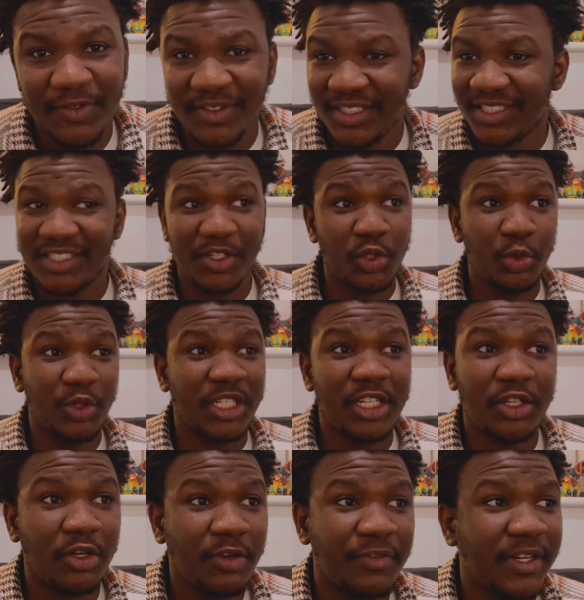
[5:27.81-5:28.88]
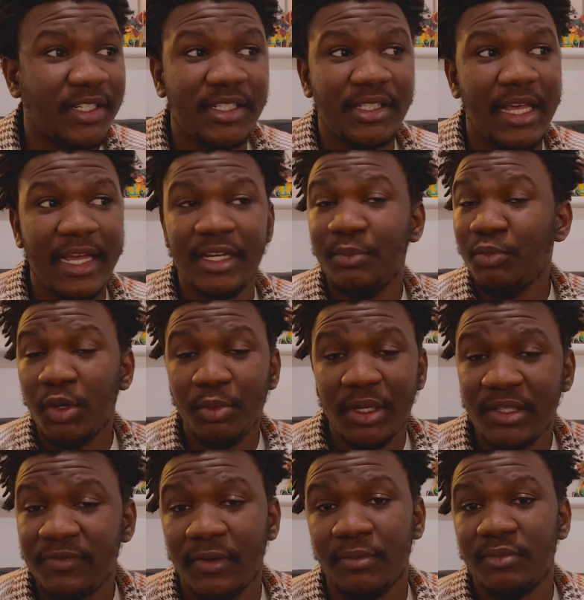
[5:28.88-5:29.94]
It's going to be kick off any
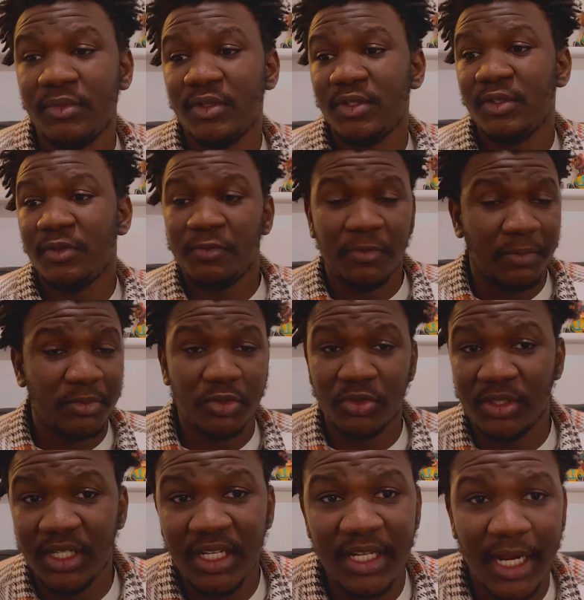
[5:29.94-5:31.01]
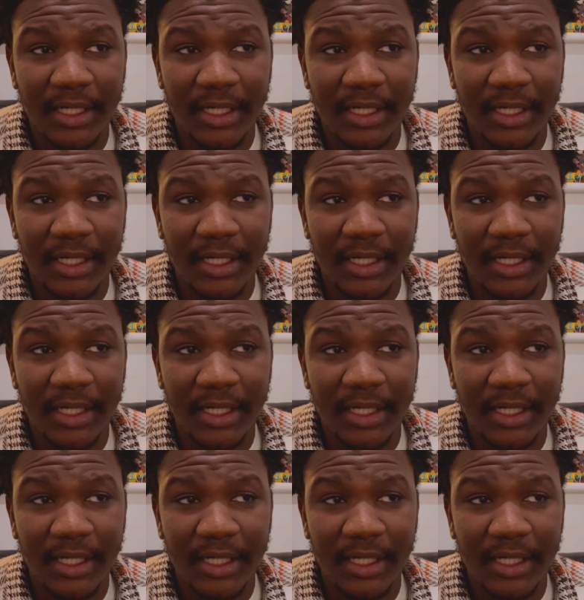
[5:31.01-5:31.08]
moment from today.